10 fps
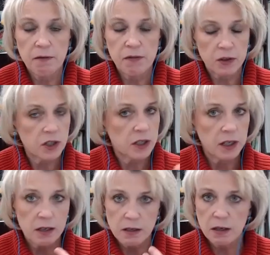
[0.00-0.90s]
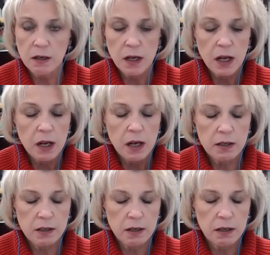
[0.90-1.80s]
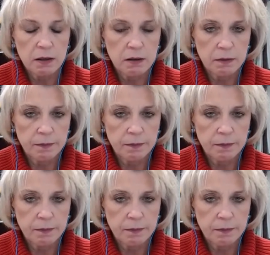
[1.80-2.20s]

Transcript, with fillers: functioning as a